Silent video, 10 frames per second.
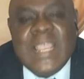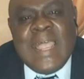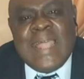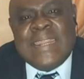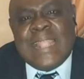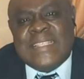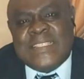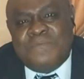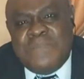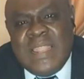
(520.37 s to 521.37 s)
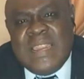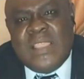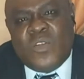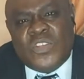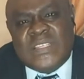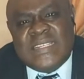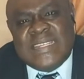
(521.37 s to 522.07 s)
And that is mainly causing the